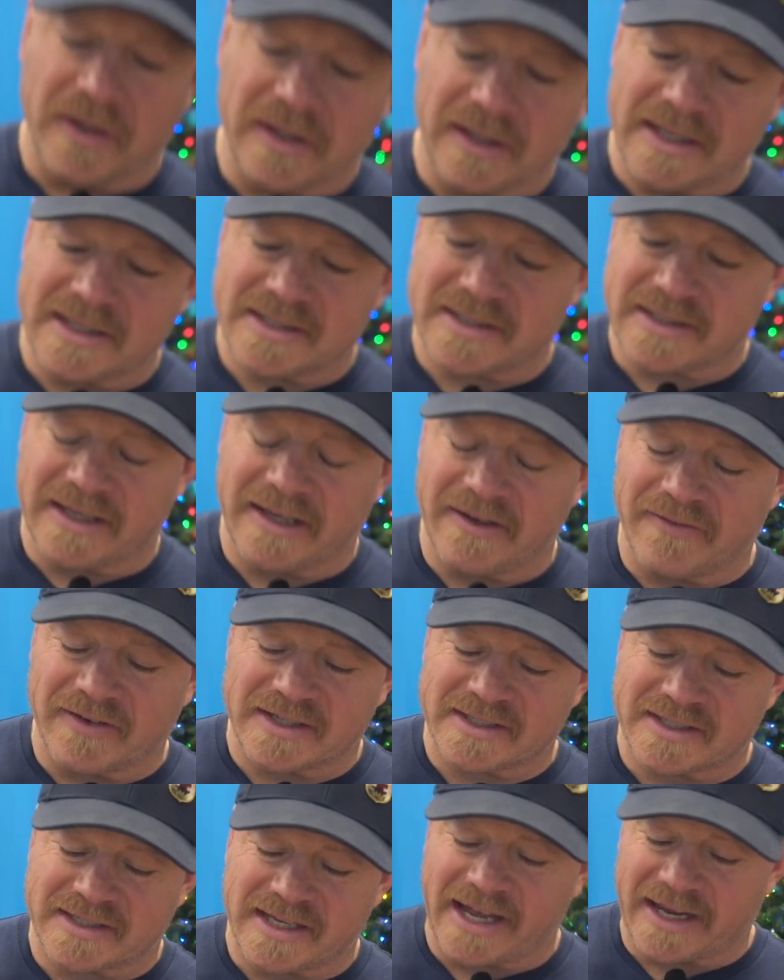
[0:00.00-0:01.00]
at least give it
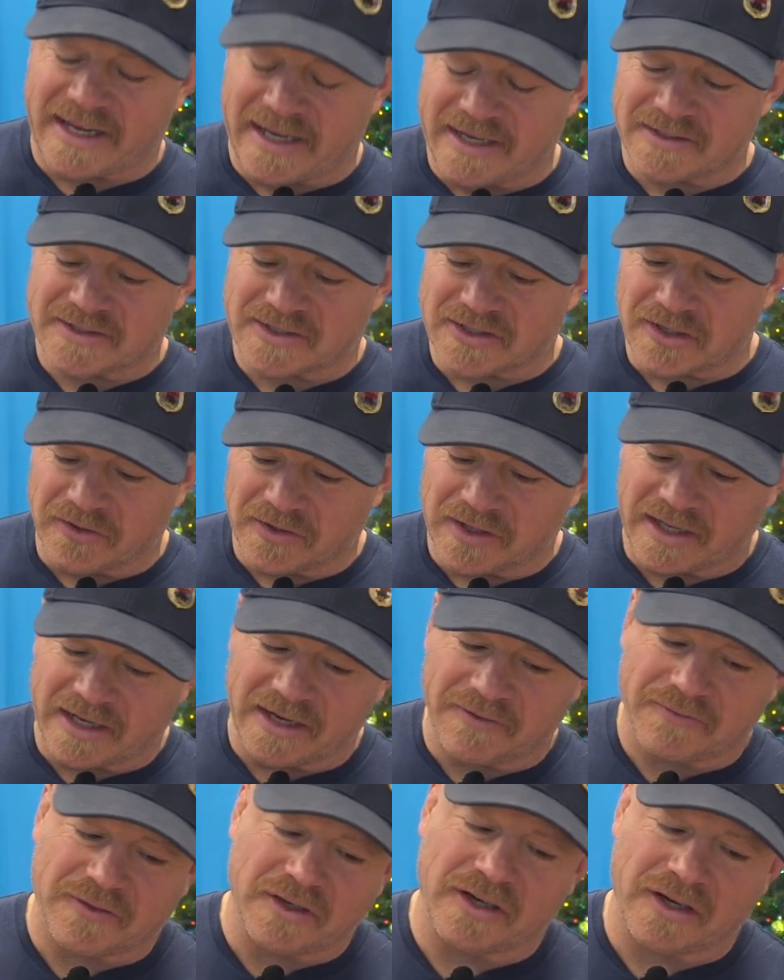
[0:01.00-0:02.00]
a second, so that
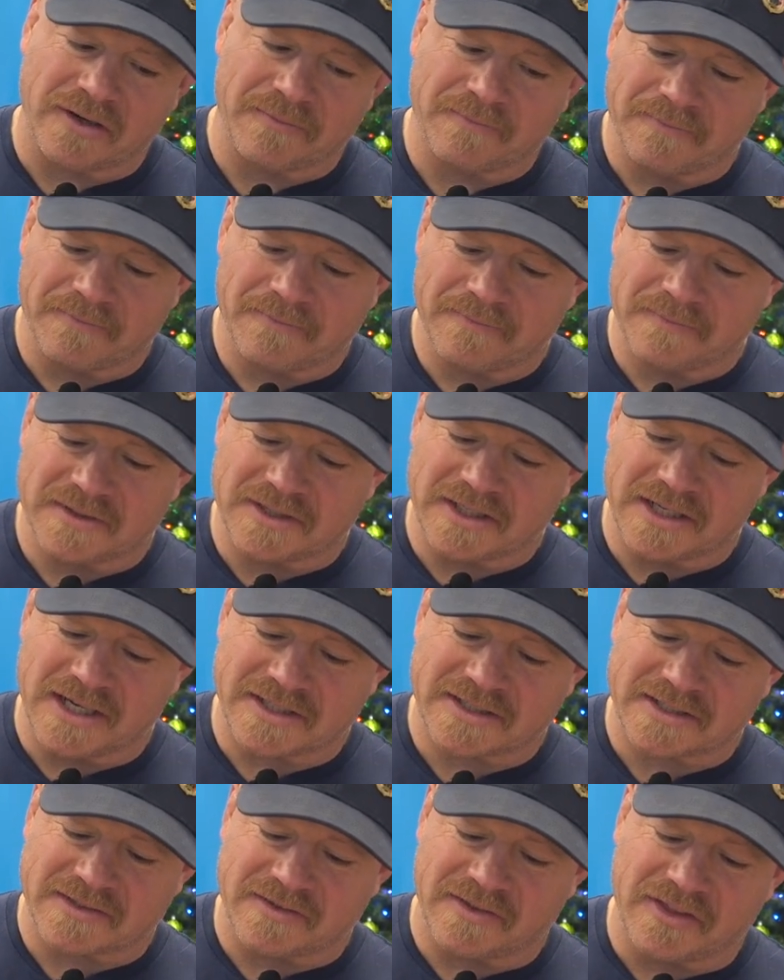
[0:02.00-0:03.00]
if you're
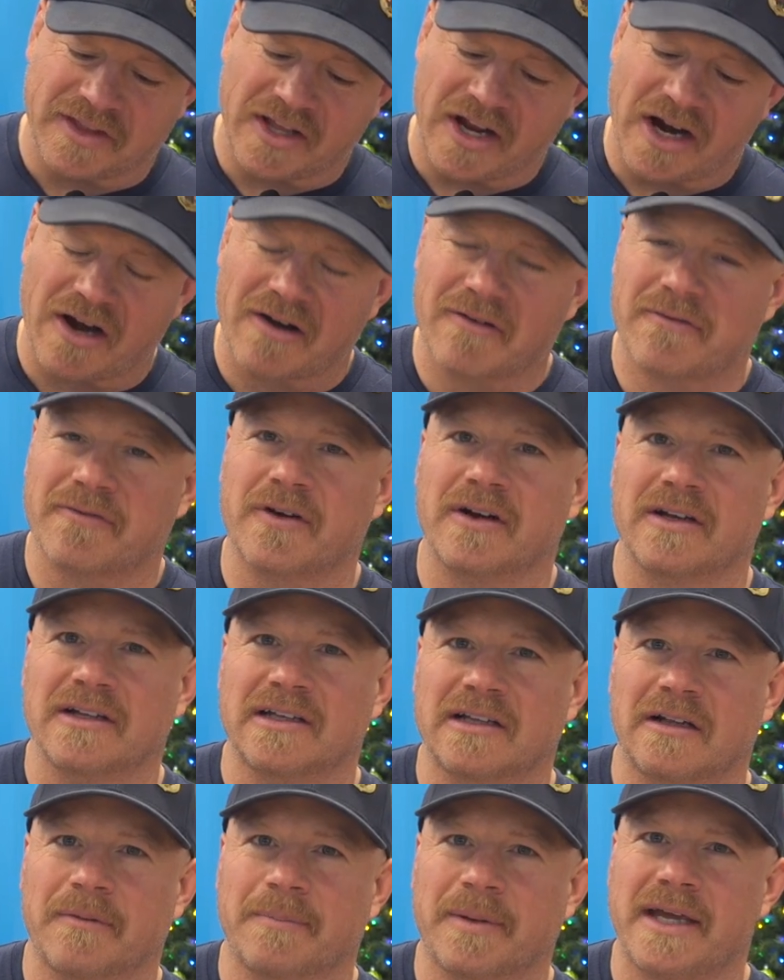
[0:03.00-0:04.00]
just there for a
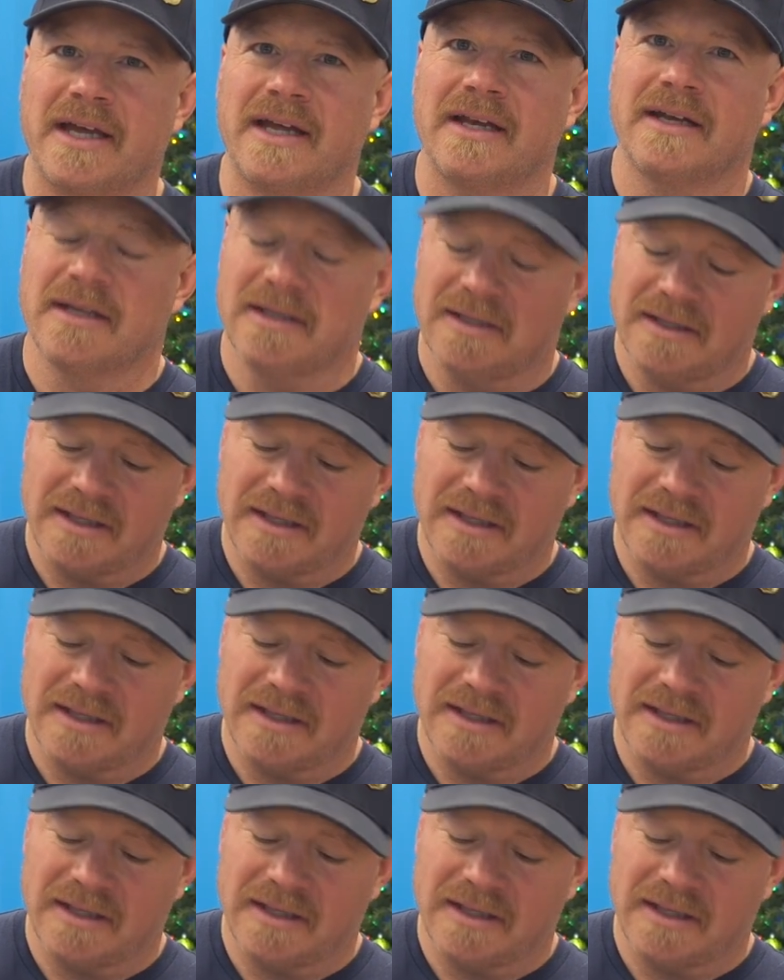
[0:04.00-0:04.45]
little bit,